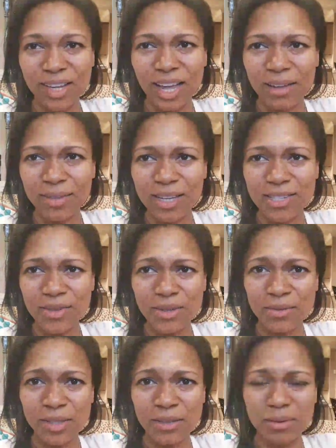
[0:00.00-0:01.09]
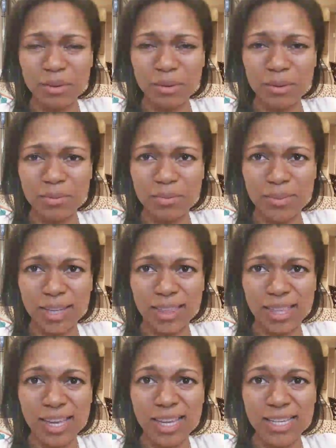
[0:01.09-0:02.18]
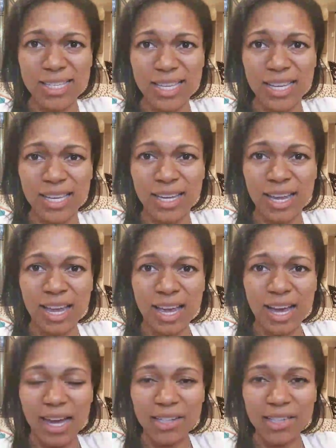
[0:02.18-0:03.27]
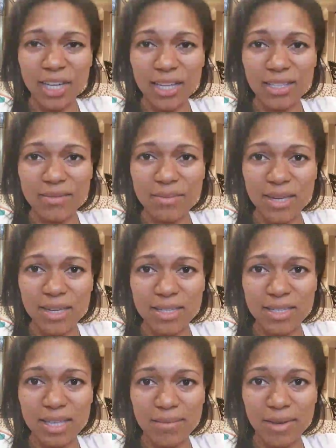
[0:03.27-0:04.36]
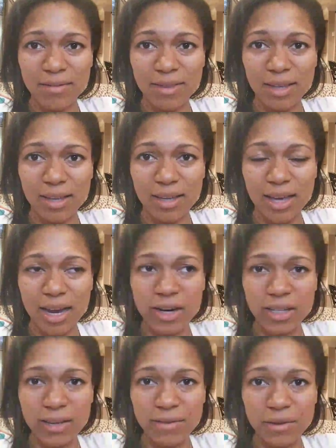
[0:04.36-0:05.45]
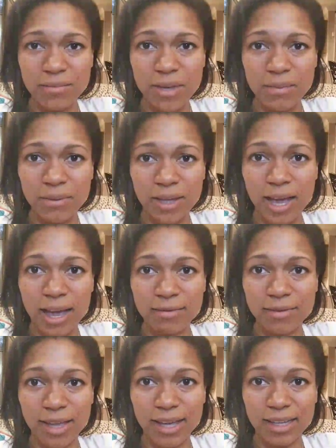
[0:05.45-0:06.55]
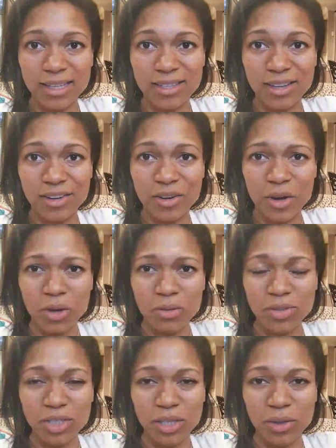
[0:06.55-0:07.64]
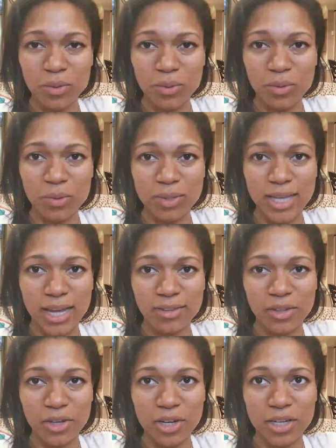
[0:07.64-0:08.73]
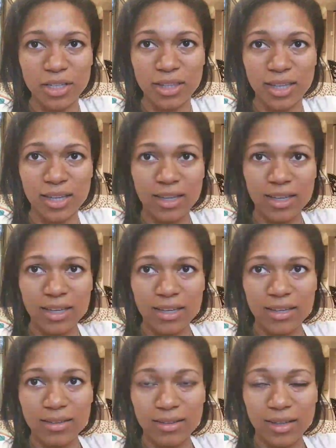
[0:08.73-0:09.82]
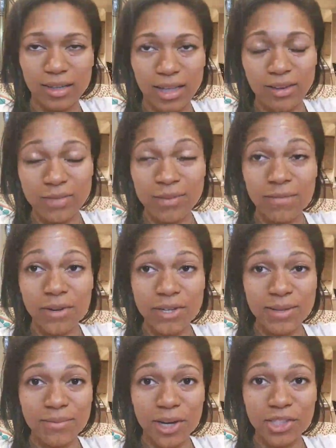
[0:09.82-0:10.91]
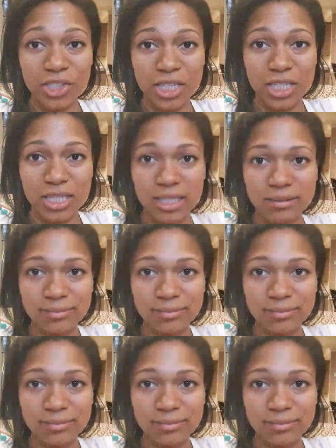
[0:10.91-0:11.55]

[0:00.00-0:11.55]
Aflac's doing really big things, and I actually got to meet some of the higher level people at Aflac, and they're all really cool, down to earth. That was my first impression.